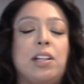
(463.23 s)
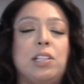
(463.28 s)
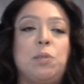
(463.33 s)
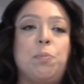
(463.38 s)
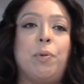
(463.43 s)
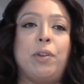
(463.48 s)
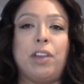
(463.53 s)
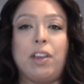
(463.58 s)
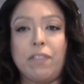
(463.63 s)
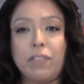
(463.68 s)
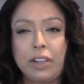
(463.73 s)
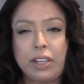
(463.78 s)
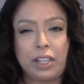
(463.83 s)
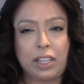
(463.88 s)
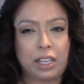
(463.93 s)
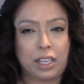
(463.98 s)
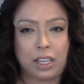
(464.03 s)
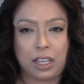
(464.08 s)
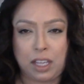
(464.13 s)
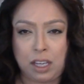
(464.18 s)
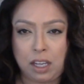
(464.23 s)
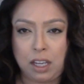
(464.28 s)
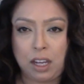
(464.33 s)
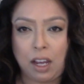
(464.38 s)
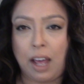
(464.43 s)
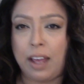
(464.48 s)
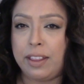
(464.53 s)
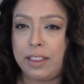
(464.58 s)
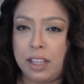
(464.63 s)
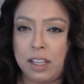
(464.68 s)
But even he, I
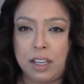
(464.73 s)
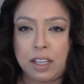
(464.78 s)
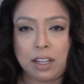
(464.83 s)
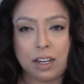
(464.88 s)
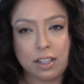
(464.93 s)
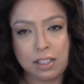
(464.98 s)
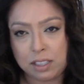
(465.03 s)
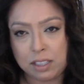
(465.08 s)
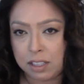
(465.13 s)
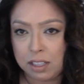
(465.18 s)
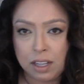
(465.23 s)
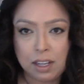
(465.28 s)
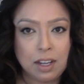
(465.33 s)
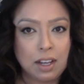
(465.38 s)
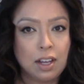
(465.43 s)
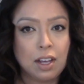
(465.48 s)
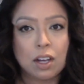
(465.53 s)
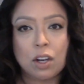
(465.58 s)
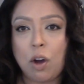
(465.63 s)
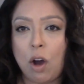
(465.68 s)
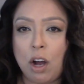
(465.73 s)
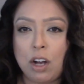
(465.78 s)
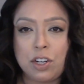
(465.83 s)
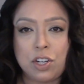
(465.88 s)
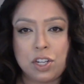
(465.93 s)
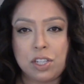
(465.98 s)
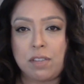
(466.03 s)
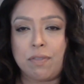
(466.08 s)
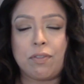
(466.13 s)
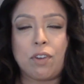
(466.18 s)
think in his
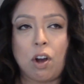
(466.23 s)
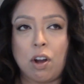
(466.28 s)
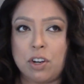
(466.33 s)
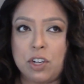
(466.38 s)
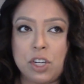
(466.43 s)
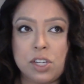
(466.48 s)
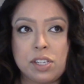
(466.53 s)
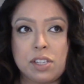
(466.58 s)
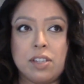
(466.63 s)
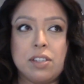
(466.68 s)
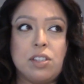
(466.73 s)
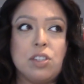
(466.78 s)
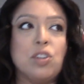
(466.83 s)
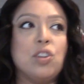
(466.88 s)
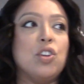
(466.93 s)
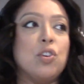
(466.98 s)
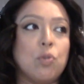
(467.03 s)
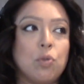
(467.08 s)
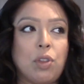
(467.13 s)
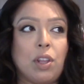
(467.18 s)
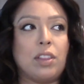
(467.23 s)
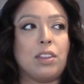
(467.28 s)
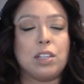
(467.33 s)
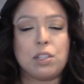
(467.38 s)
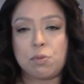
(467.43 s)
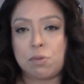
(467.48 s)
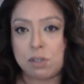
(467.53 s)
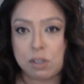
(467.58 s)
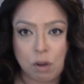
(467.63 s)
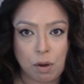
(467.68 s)
consciousness, knew that this
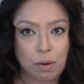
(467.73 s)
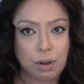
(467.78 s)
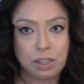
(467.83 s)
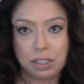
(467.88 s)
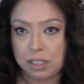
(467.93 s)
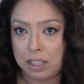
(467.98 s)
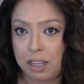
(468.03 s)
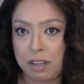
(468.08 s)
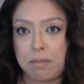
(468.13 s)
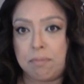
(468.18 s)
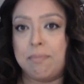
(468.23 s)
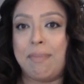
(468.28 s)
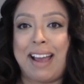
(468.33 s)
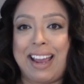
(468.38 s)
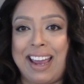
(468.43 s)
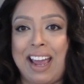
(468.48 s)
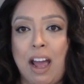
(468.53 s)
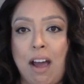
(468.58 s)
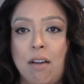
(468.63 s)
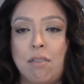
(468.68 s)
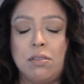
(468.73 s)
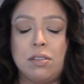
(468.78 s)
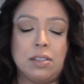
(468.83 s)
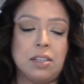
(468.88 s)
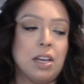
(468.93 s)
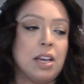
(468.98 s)
was always like my house.